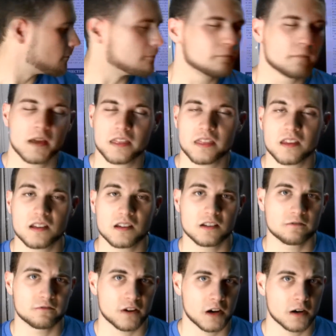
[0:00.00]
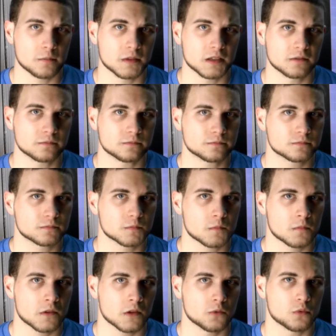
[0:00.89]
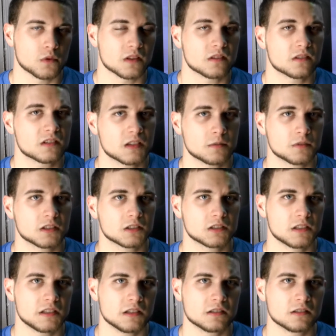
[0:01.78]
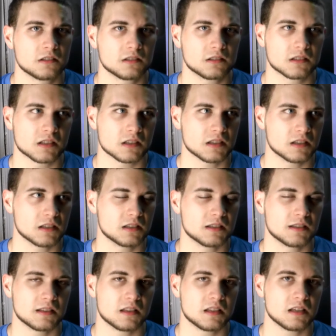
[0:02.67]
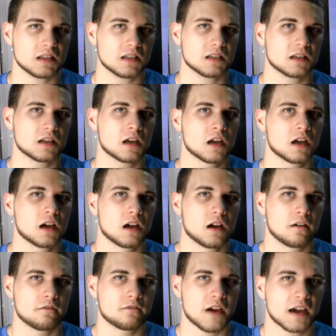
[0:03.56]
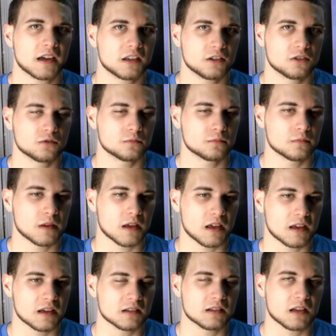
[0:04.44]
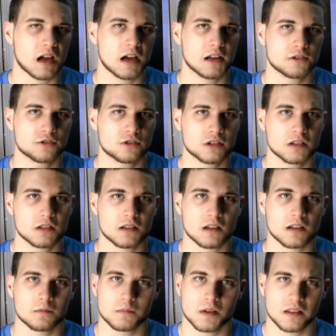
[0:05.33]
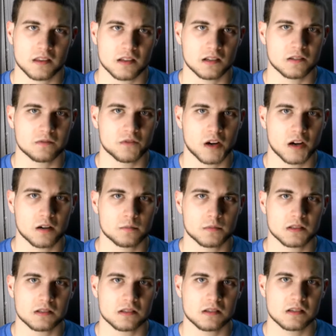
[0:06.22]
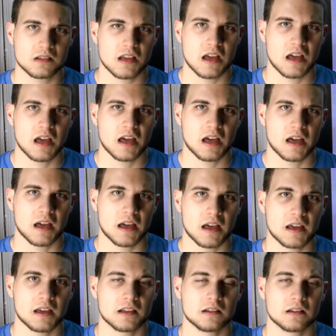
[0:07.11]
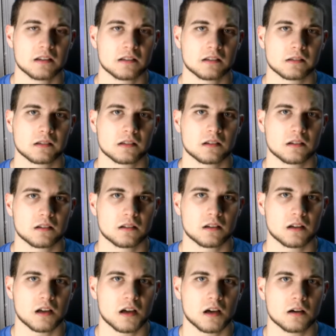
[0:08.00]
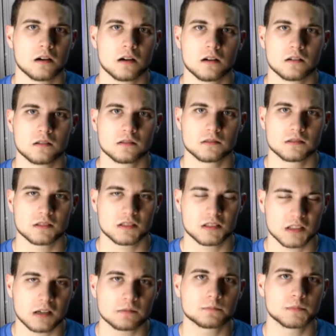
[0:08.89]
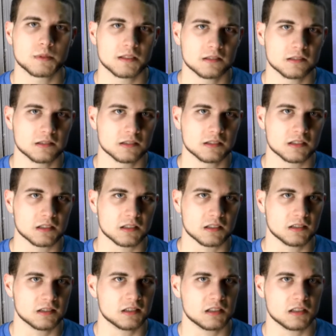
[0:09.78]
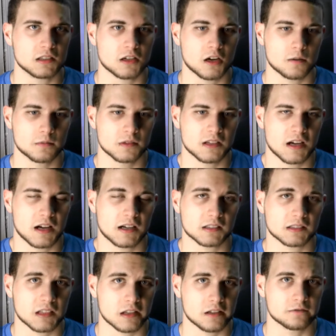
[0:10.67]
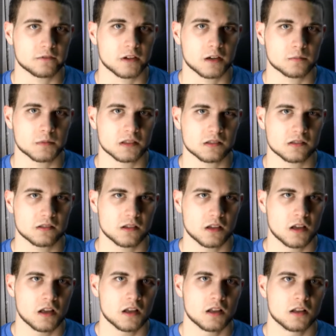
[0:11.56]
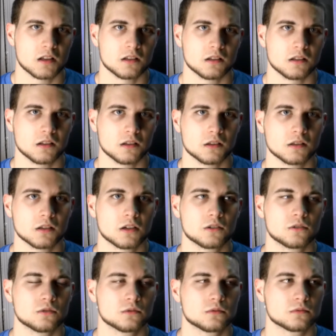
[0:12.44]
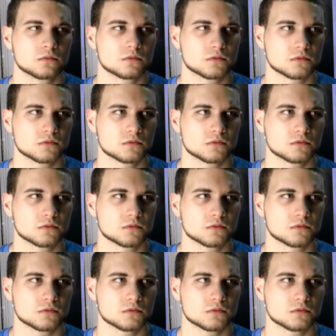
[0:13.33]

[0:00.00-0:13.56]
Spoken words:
methane environment with similar yields in the vacuum and hydrogen and methane environments, and some yield in the carbon dioxide environments. Low